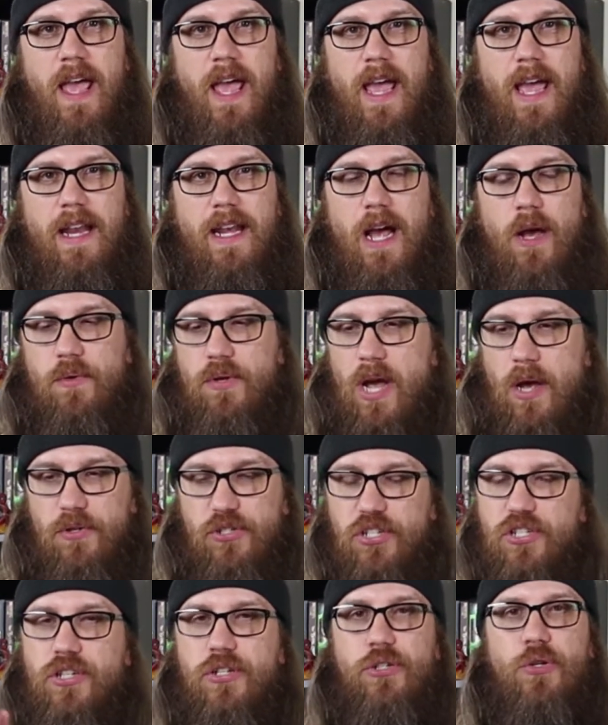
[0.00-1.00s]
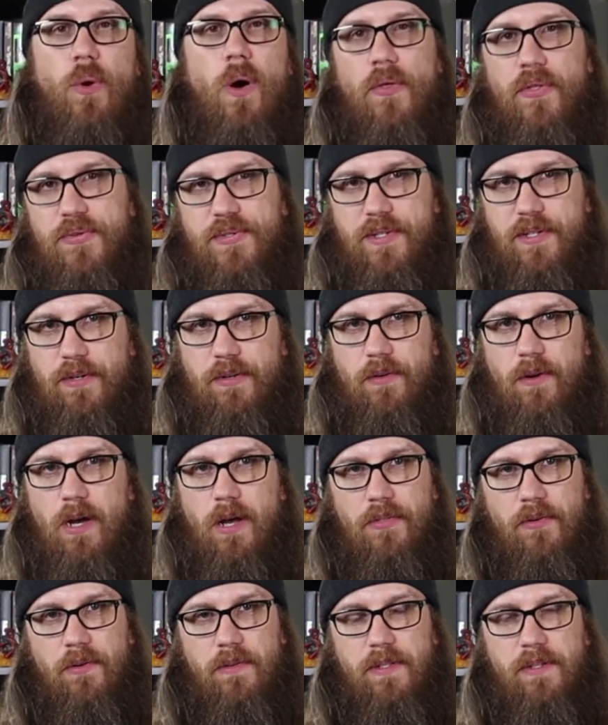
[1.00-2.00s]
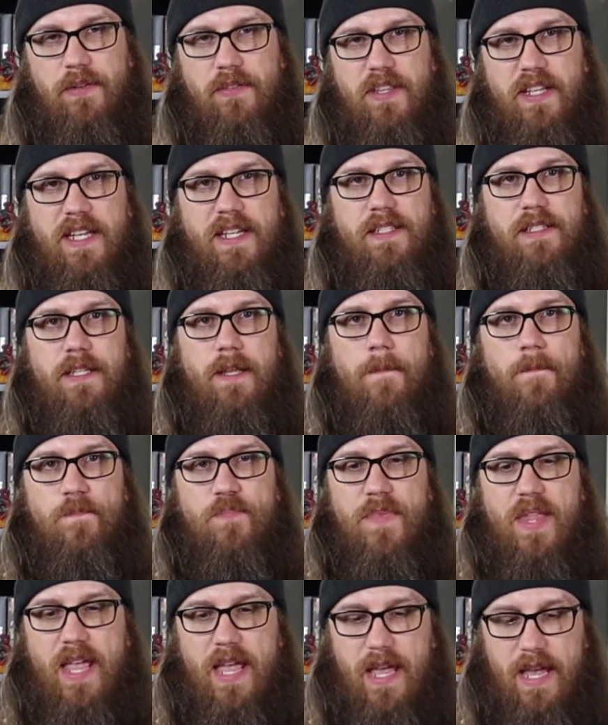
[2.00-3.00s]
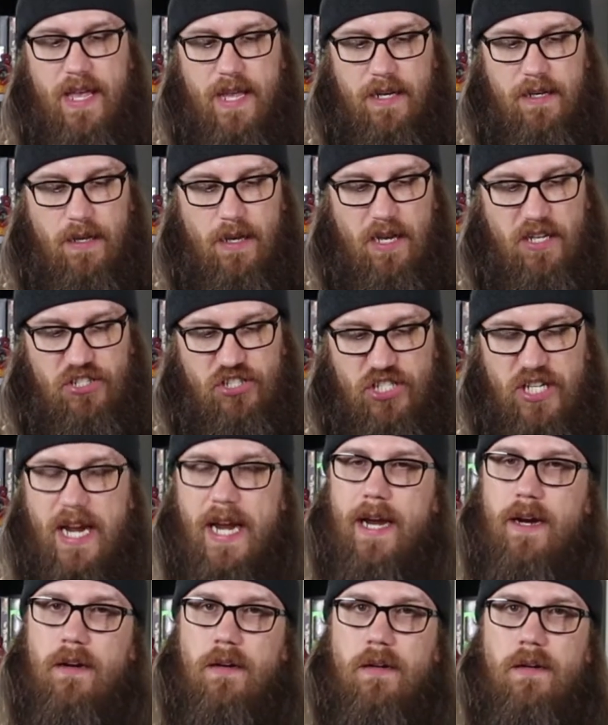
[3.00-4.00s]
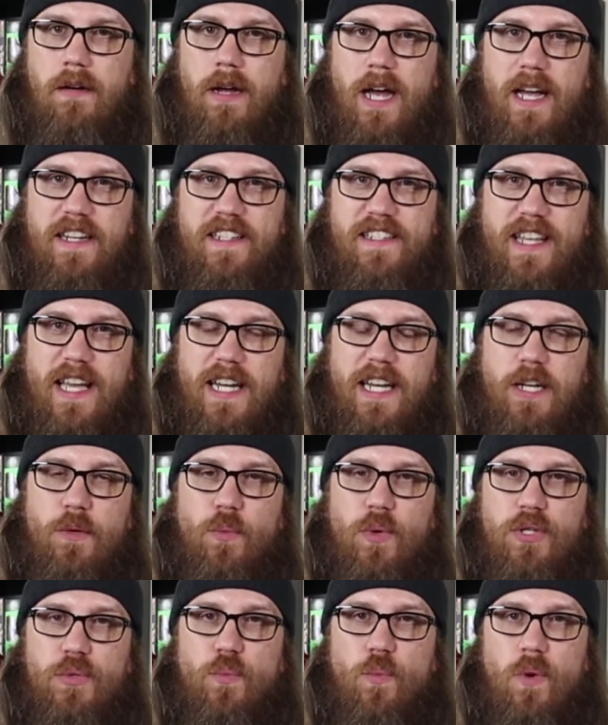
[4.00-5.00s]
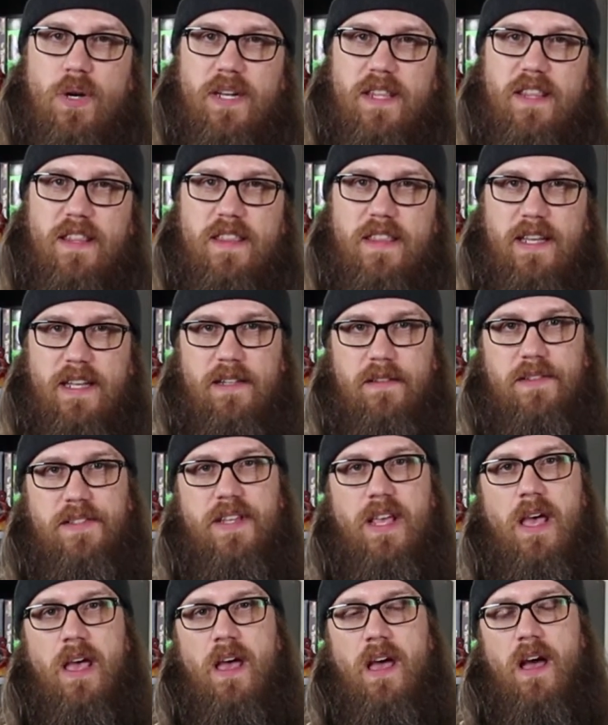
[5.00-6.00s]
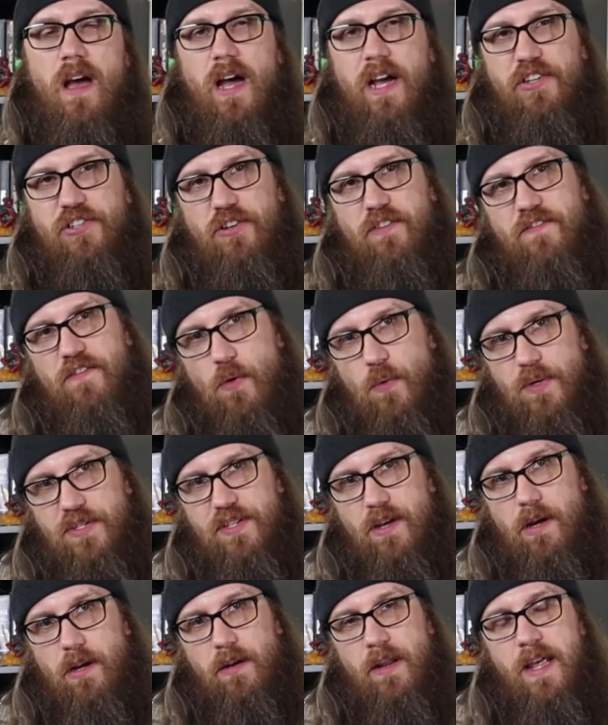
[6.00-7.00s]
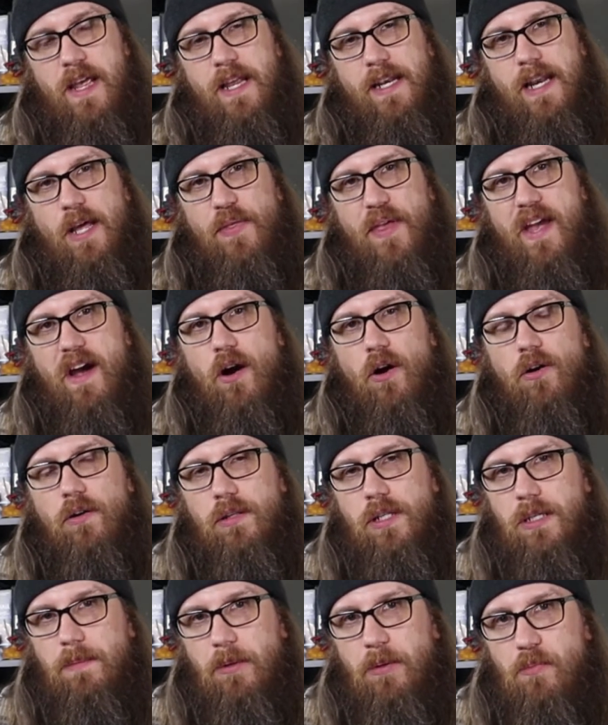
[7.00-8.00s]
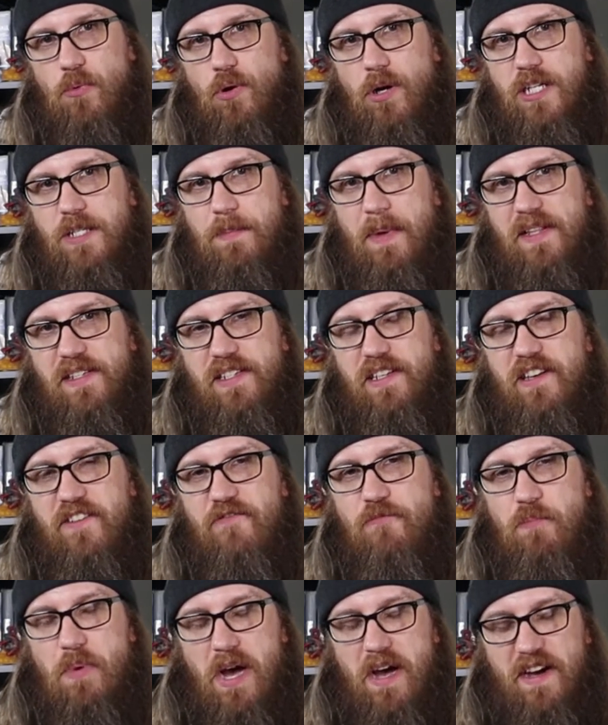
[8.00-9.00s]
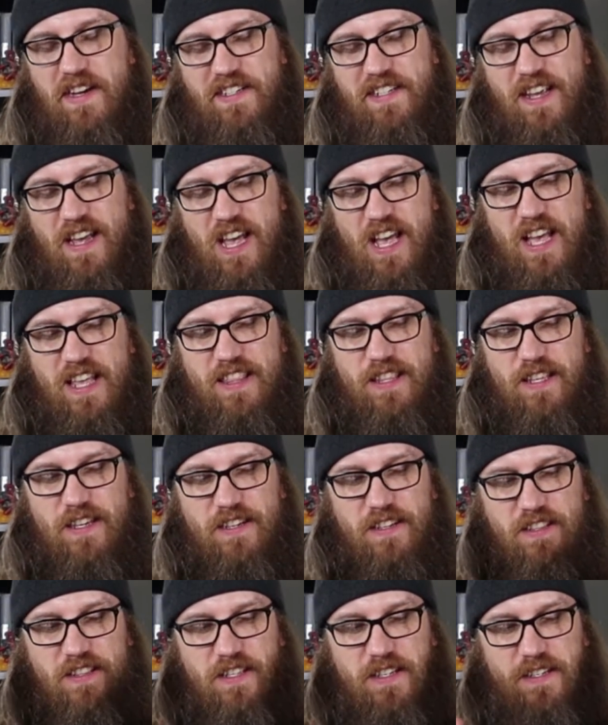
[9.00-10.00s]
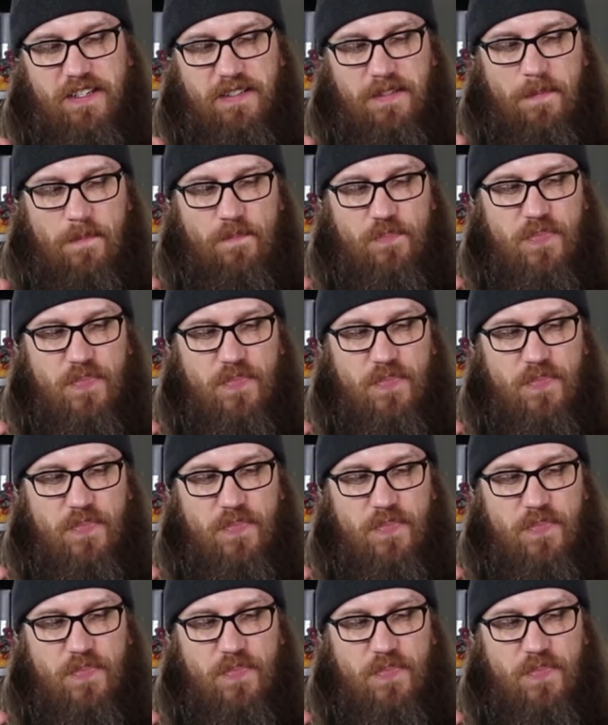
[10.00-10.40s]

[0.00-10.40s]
And I was just going to do all those other little things. And a chair, I decided, was one of the things I should focus on. Now, they are a little bit more expensive, but the